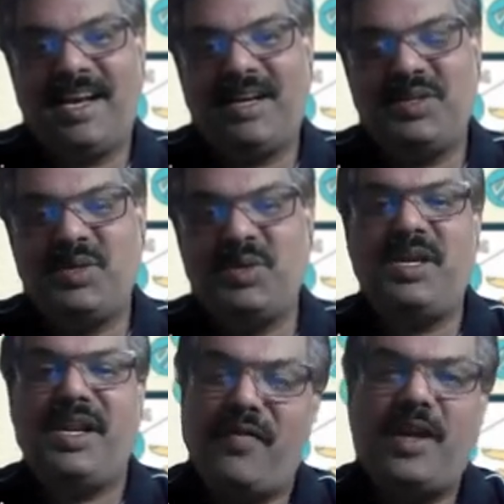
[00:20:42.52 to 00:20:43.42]
you
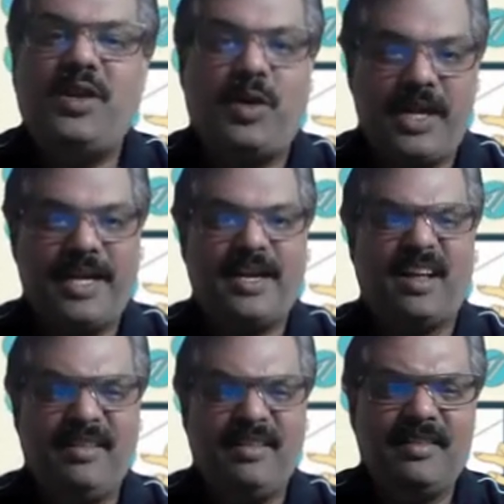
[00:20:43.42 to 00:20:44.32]
define your
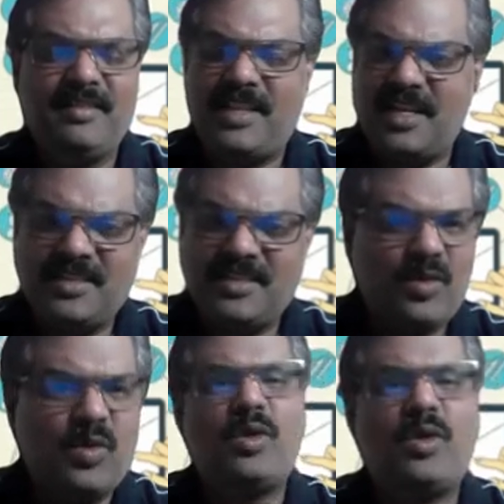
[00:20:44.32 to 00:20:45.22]
data, that is the
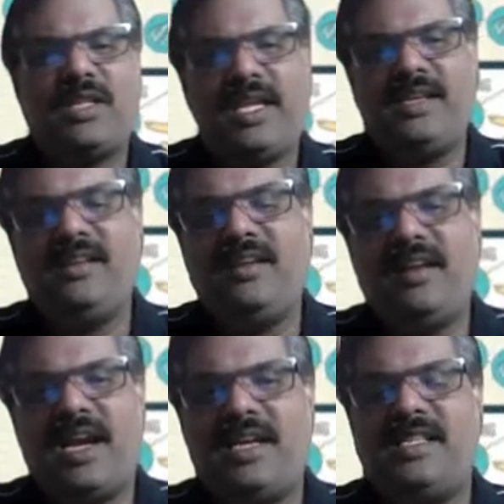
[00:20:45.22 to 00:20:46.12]
core thing,
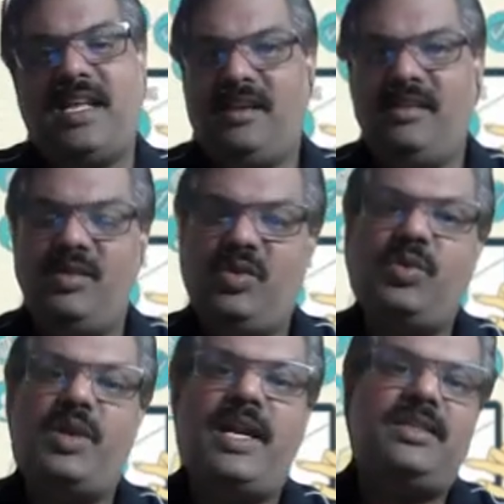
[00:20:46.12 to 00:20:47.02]
and then
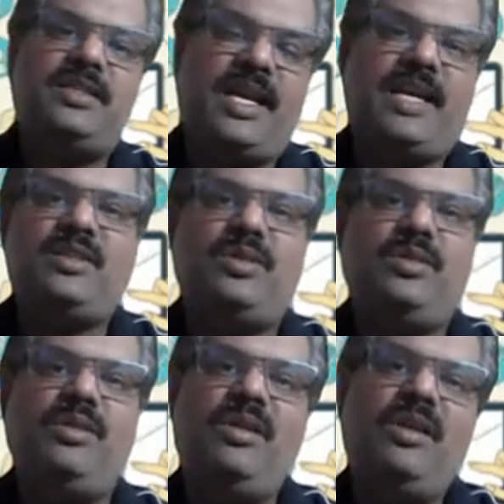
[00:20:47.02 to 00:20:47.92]
you get chance
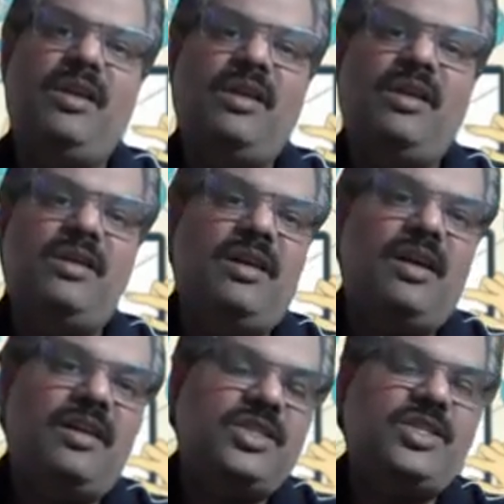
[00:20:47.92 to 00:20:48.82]
to
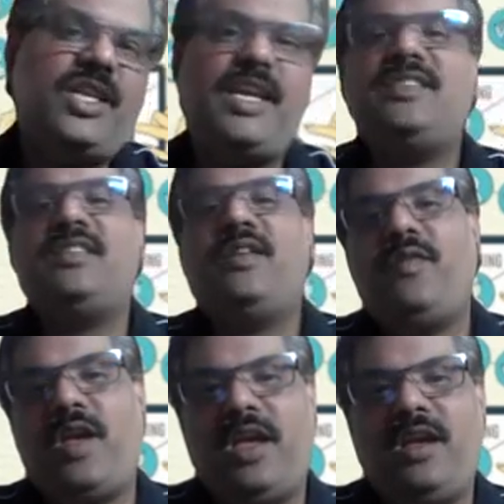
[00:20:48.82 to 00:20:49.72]
change the
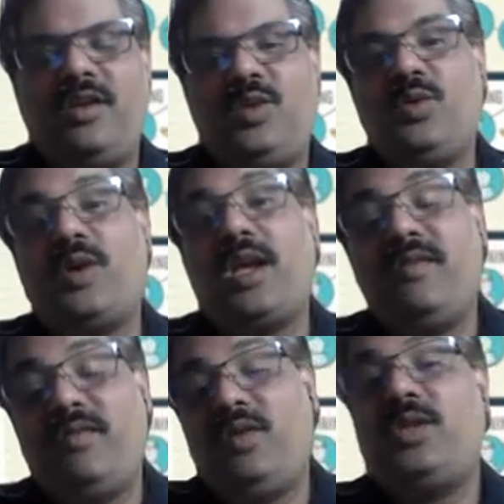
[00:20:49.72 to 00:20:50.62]
way you
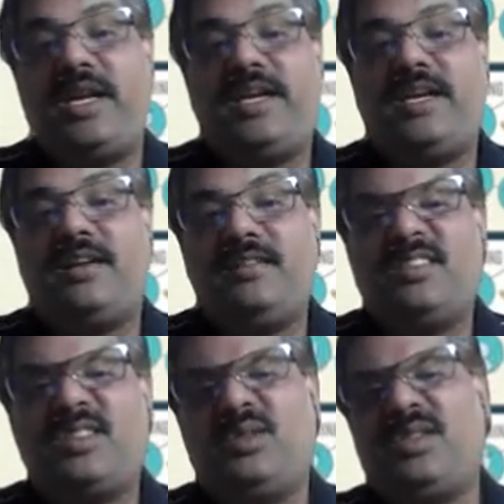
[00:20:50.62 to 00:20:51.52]
can view the data.
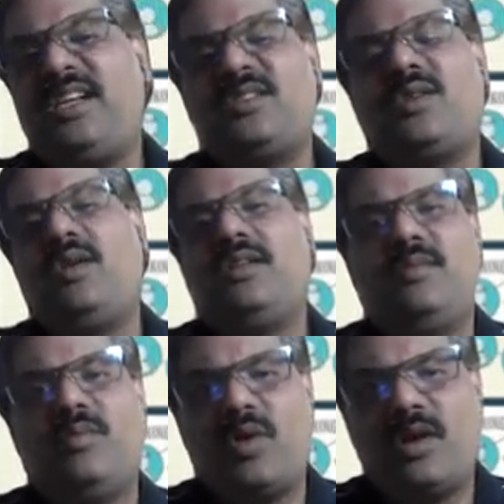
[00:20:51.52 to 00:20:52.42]
So that is called
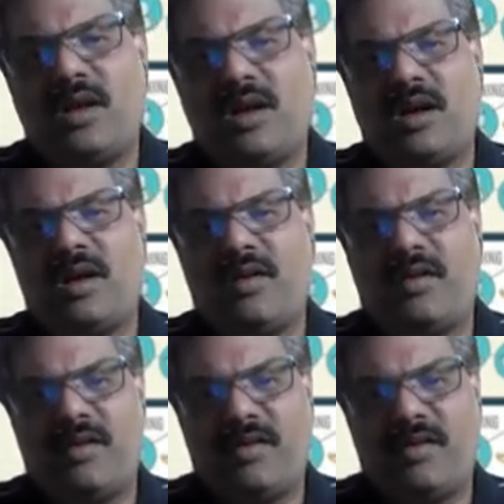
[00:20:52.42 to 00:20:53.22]
the